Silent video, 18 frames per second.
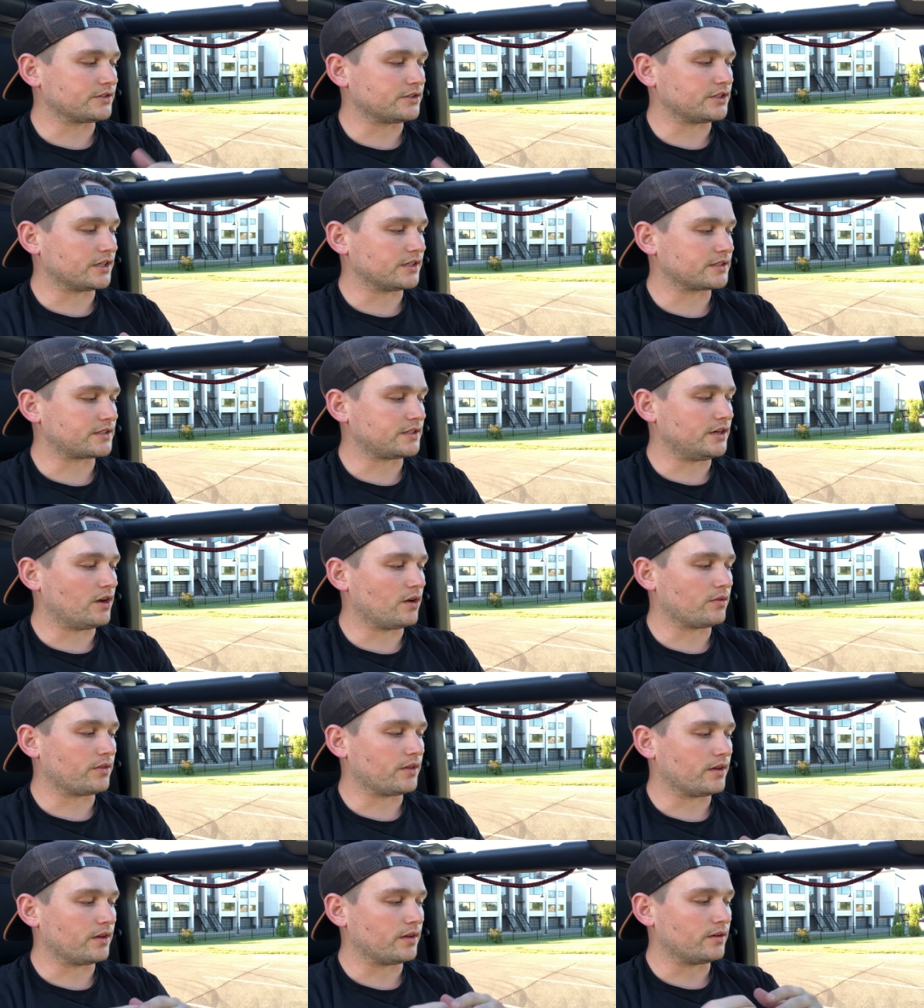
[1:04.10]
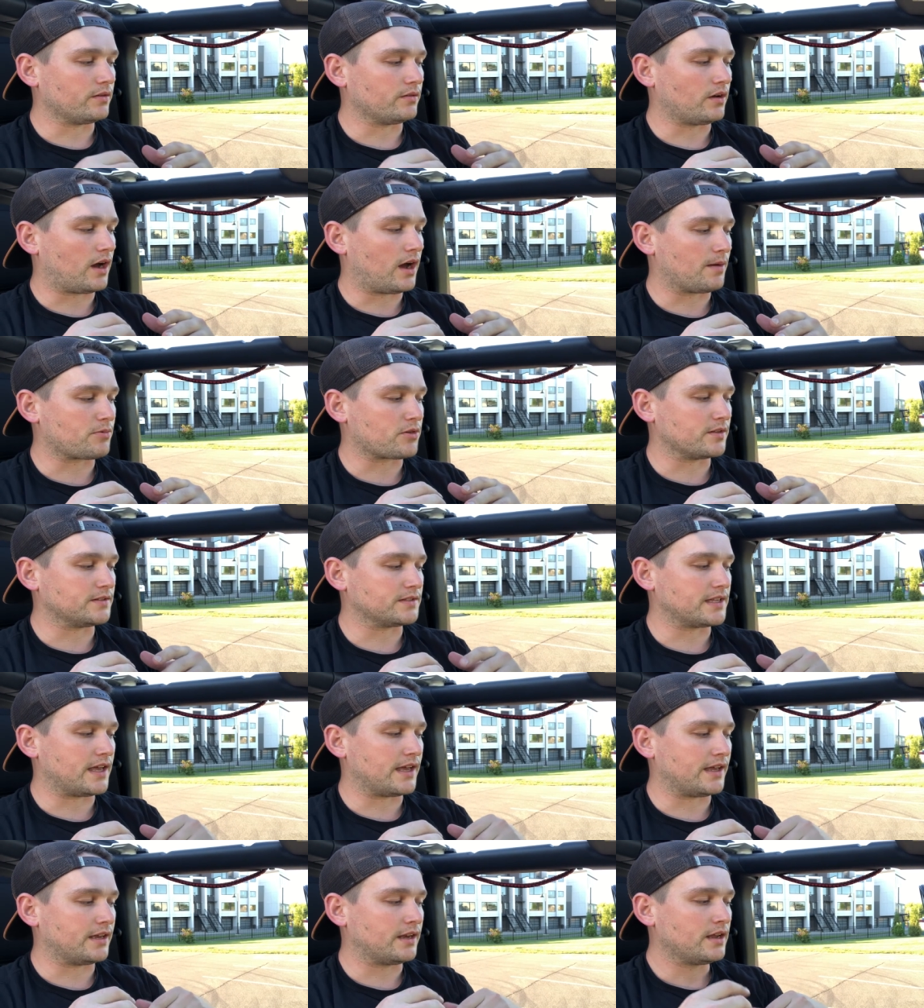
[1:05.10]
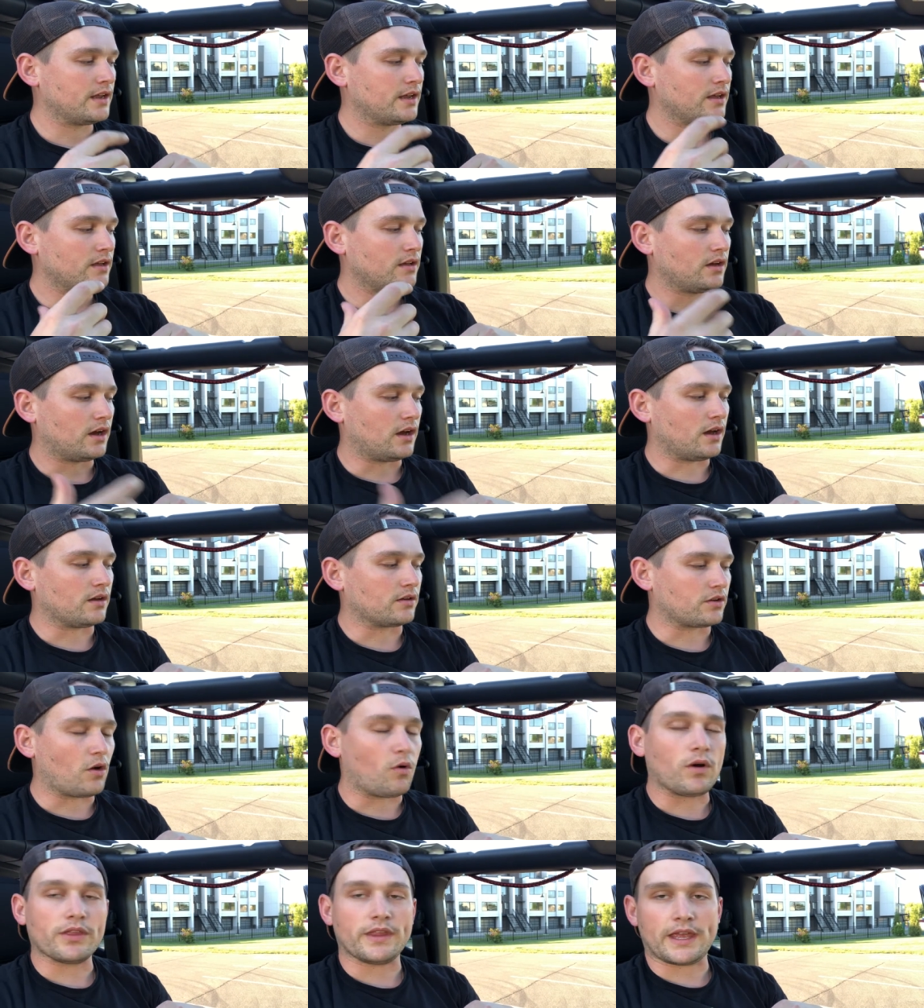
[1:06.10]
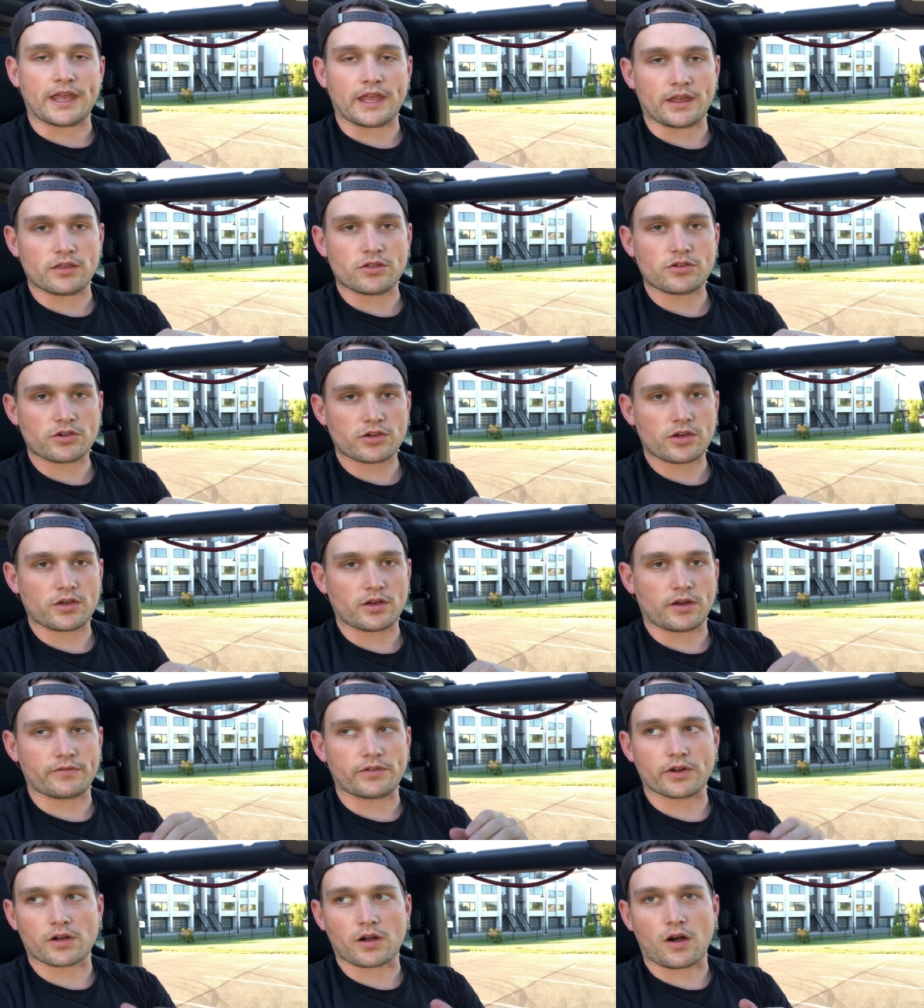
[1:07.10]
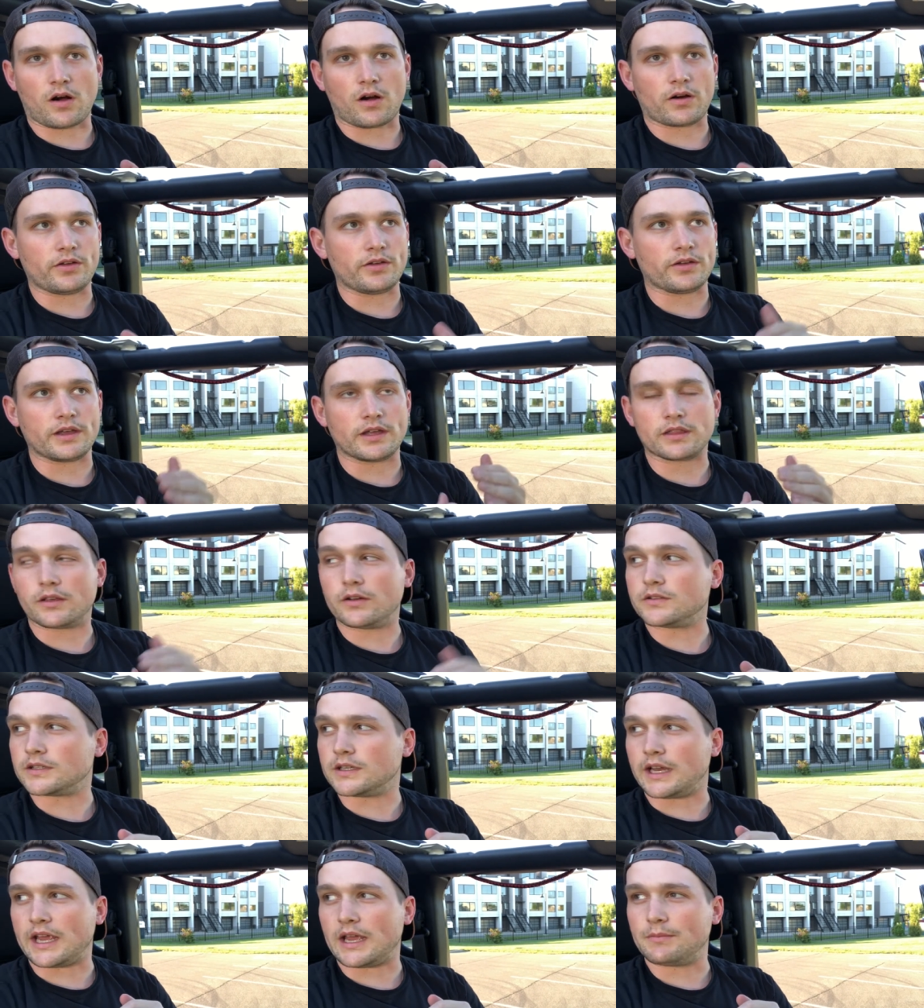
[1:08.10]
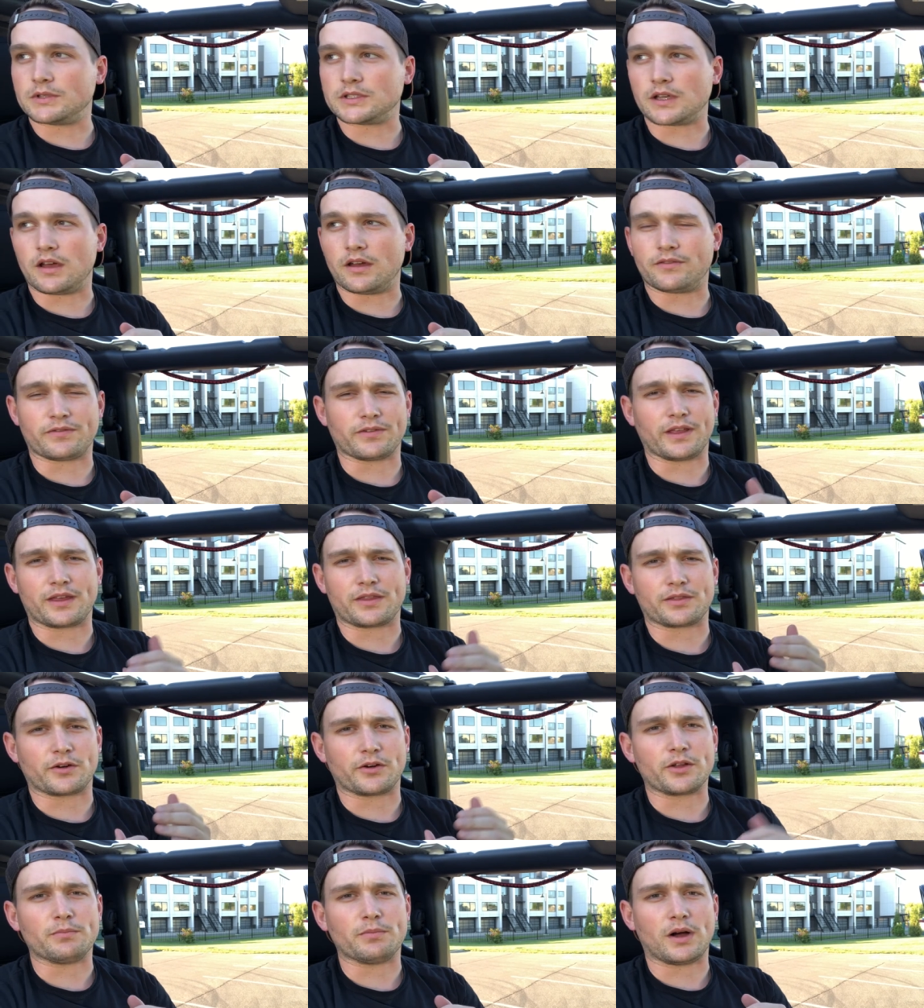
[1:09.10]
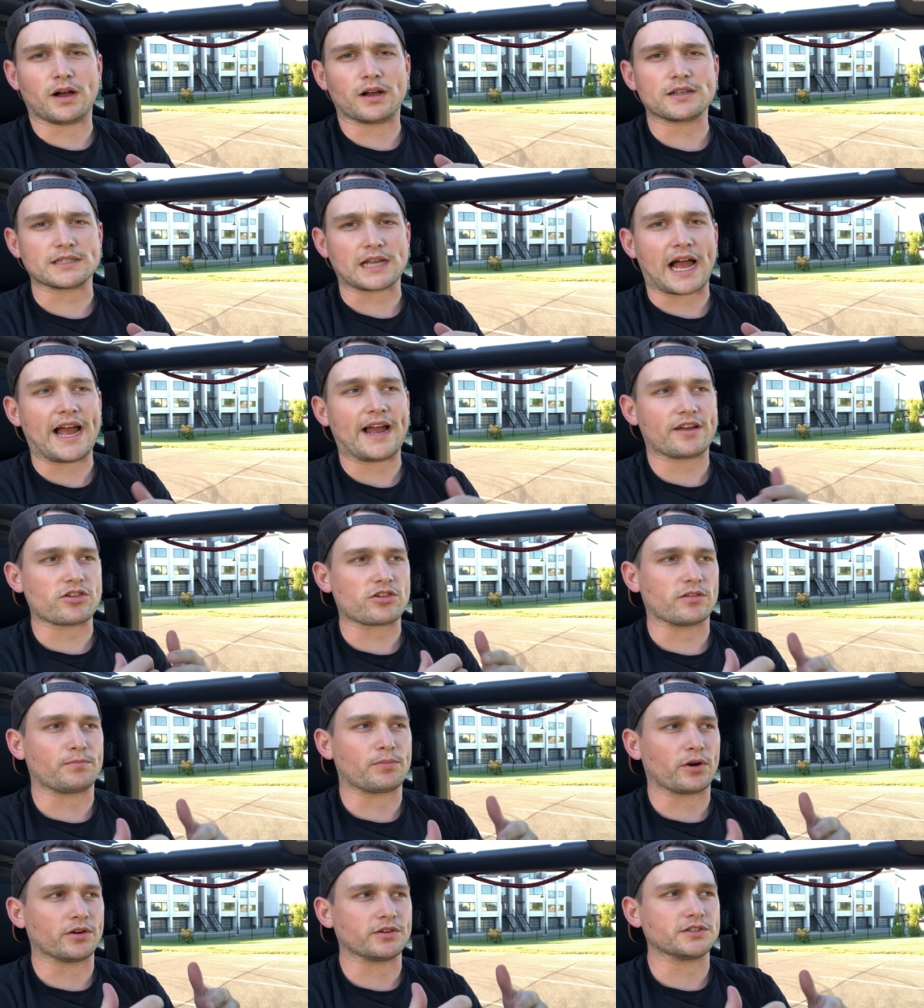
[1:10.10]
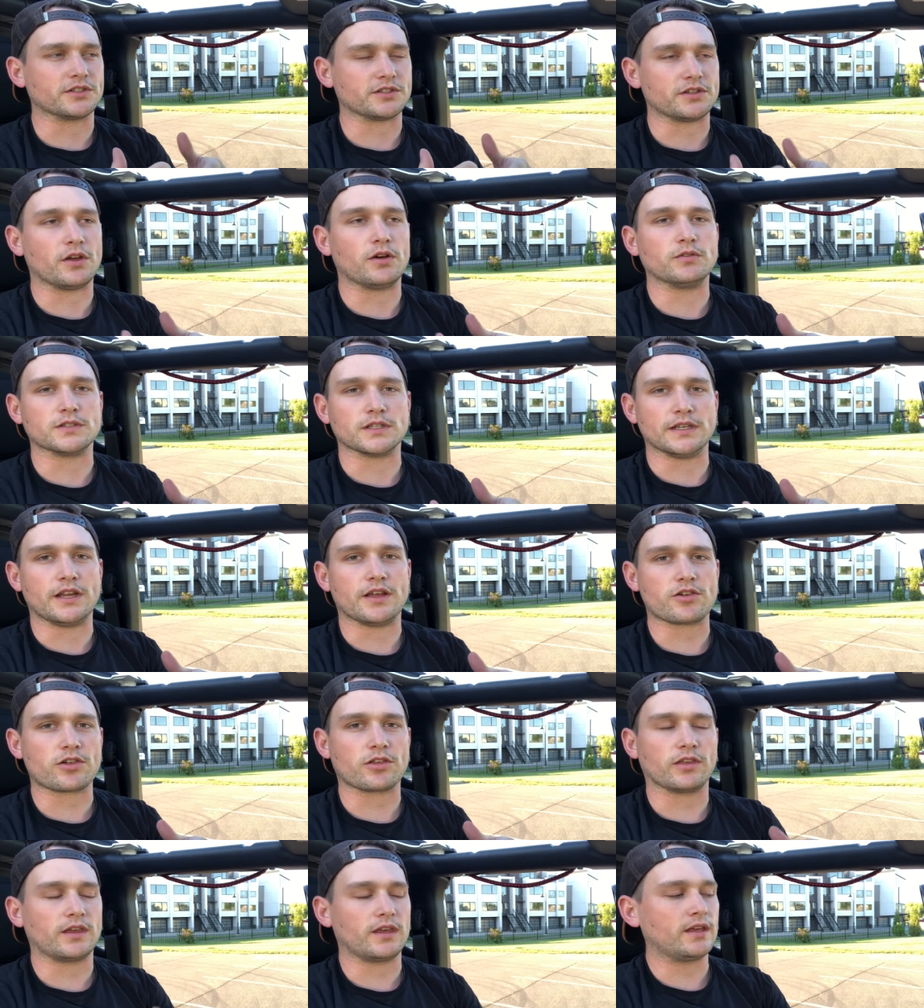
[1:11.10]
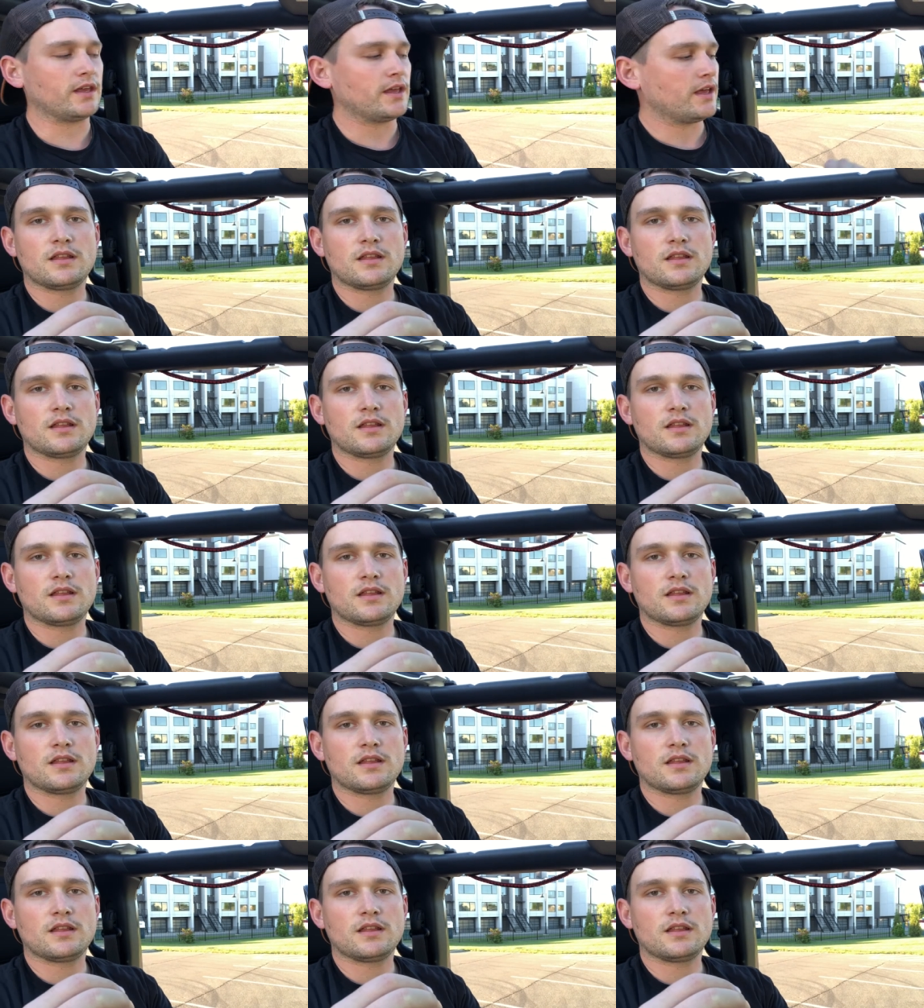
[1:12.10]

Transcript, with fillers: just, you know, the options that uh, go on the hinge of your car. You can get those on Amazon for like 30 bucks. I actually purchased those initially.